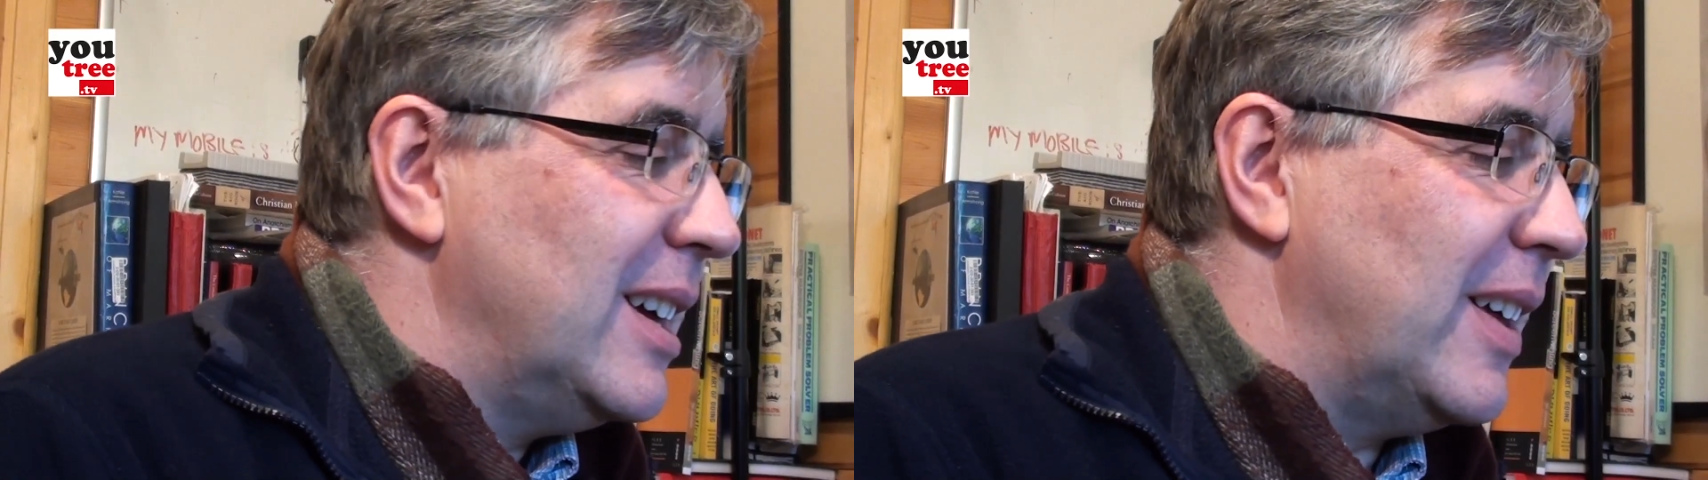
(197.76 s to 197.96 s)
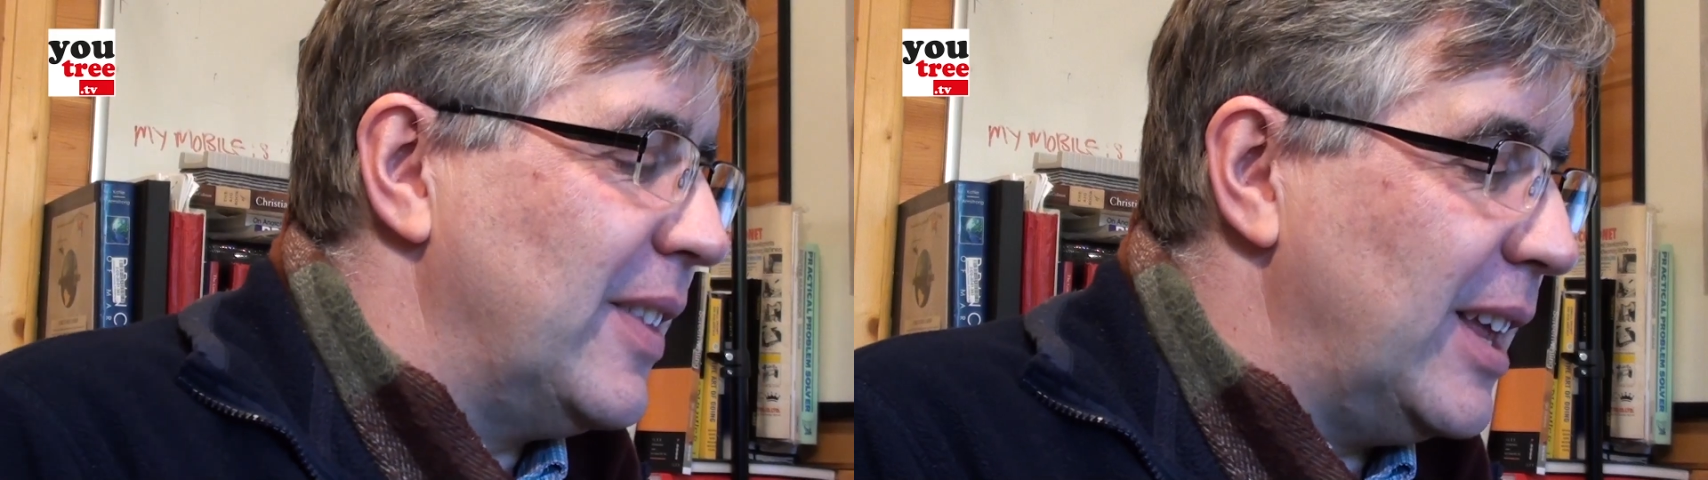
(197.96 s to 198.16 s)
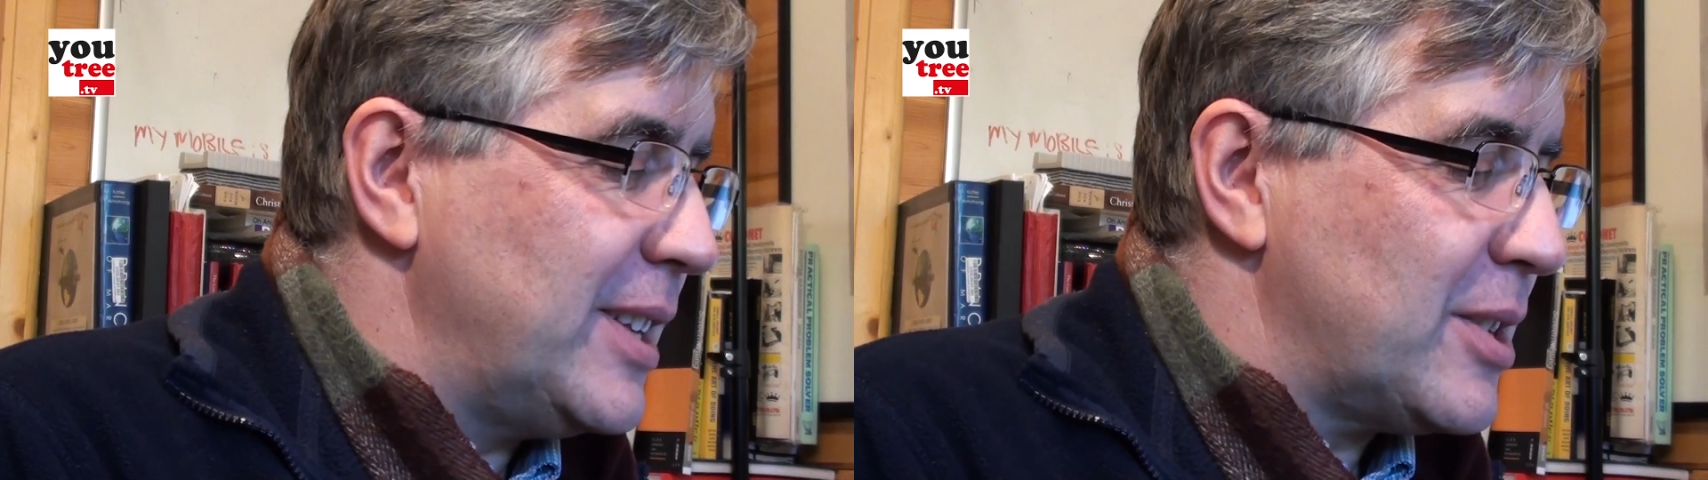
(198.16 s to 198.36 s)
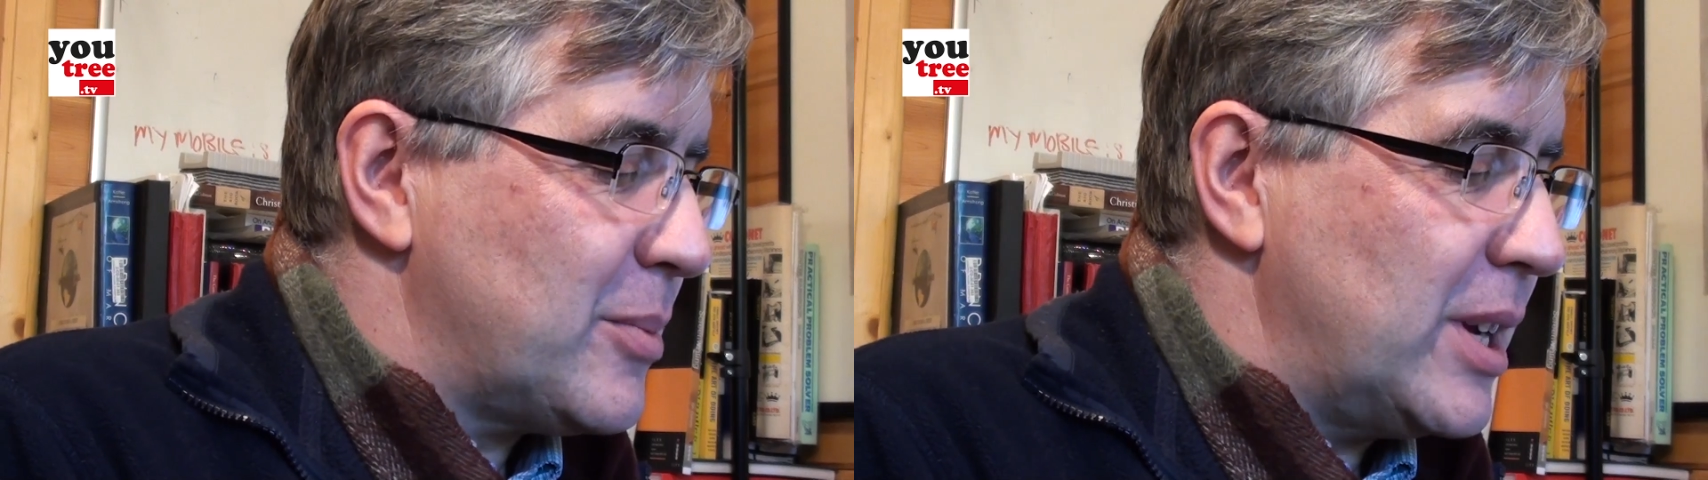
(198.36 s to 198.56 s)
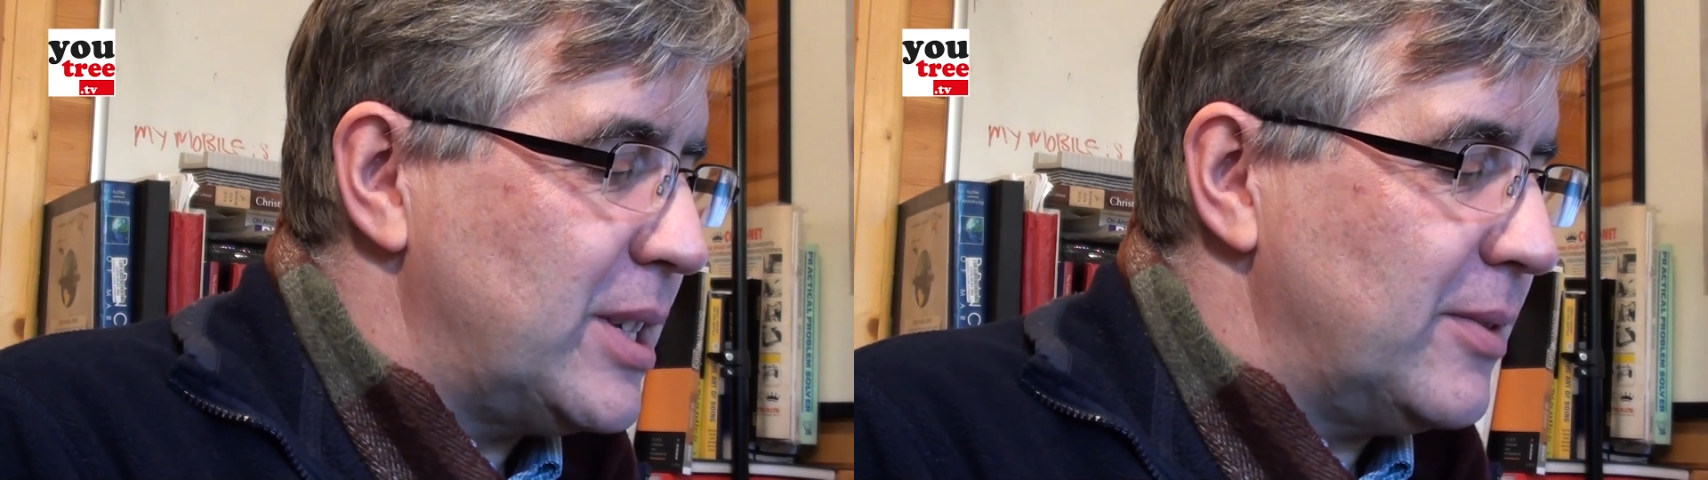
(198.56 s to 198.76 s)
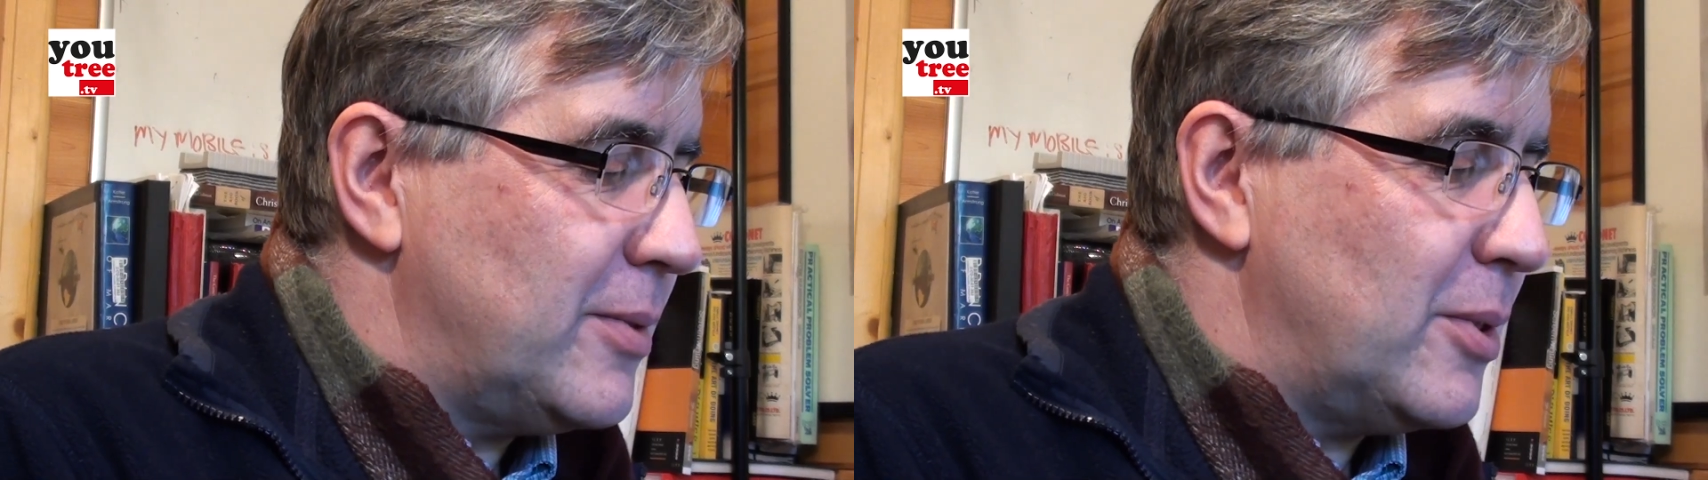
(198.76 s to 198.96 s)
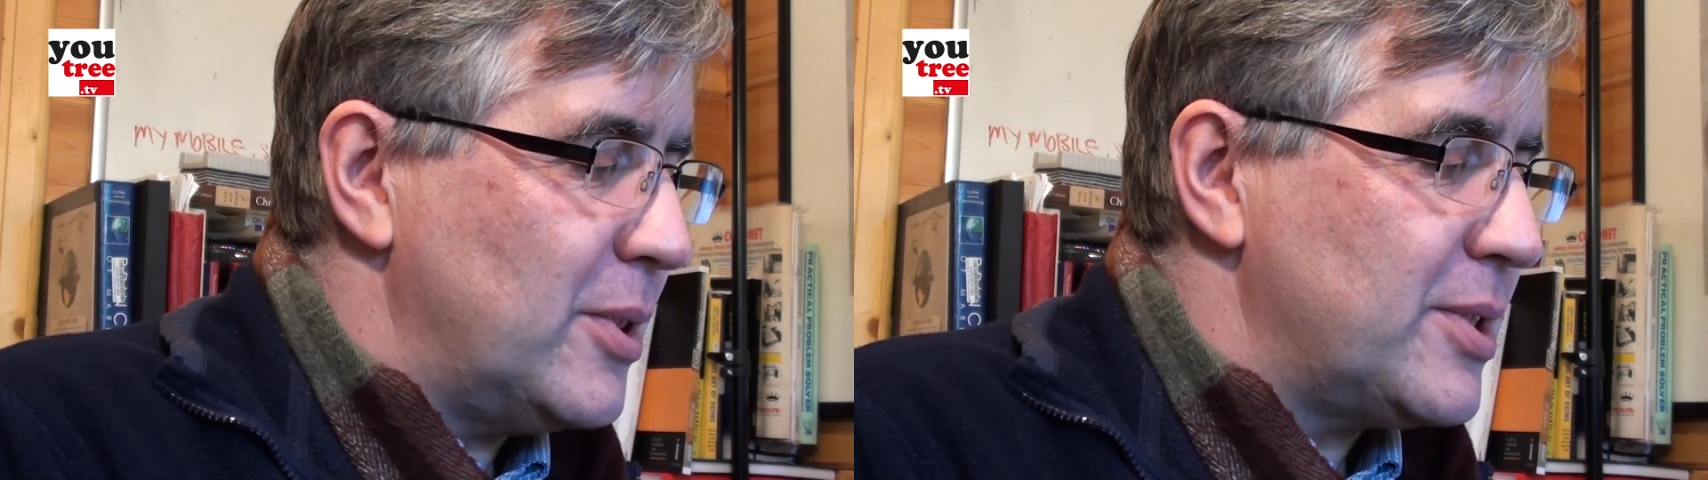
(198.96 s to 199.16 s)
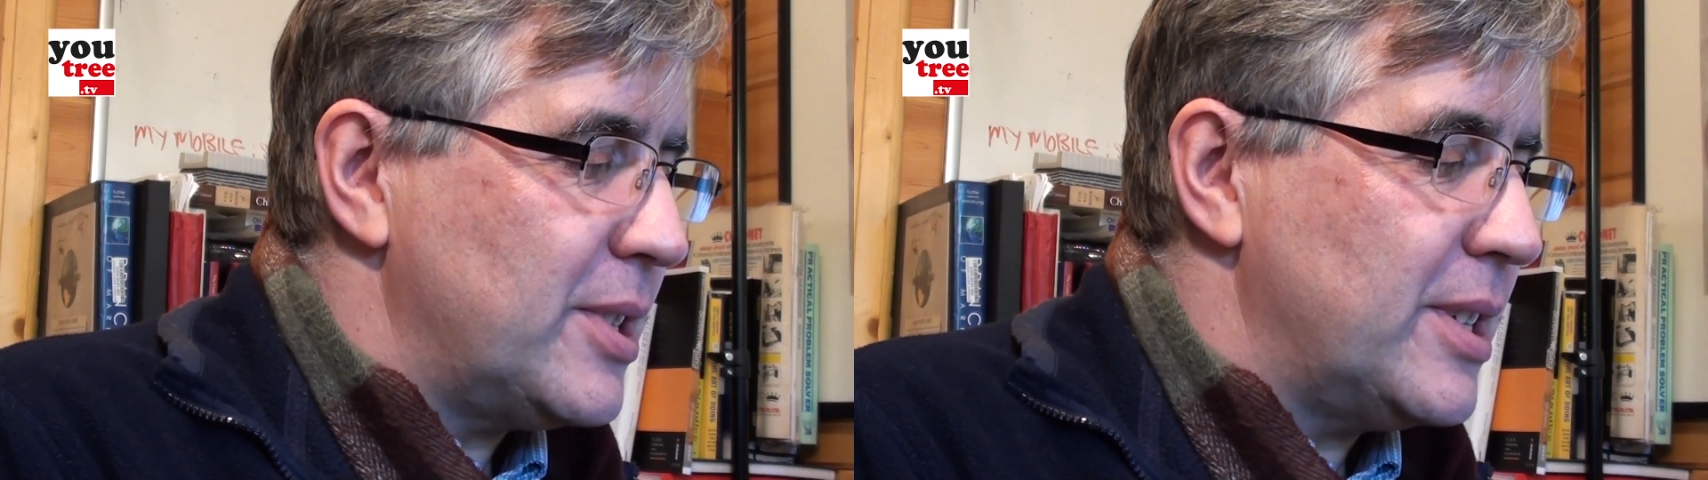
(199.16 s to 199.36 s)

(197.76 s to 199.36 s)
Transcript: And the lens I'm waiting for is